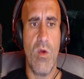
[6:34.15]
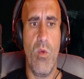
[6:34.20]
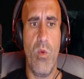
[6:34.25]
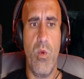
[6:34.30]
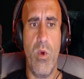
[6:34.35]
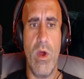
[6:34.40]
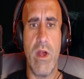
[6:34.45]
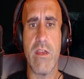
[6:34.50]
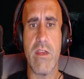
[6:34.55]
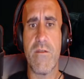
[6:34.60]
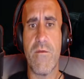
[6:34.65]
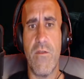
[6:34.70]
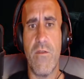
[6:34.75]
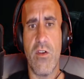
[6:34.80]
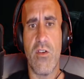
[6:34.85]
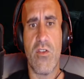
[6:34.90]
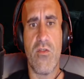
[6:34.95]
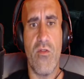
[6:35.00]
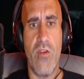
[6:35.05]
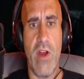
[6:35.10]
was
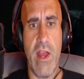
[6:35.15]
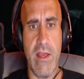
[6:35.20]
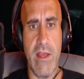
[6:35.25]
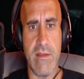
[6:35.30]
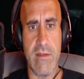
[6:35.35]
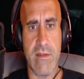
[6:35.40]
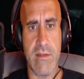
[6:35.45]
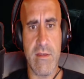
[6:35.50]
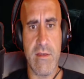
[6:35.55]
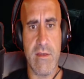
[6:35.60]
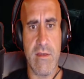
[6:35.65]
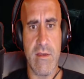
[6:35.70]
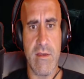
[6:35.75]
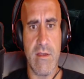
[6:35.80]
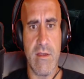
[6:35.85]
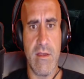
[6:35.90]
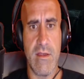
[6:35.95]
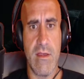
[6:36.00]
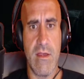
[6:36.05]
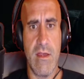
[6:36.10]
for
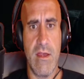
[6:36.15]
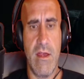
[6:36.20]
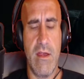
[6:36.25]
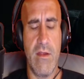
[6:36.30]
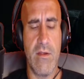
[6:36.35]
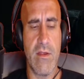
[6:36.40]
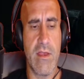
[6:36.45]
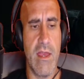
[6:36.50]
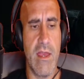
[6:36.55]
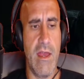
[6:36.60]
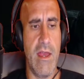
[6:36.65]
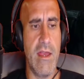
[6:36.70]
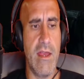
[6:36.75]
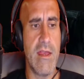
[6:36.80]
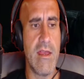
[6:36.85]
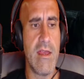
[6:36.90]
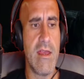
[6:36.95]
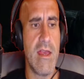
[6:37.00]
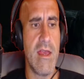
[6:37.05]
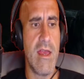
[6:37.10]
Grace.
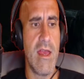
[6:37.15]
Okay?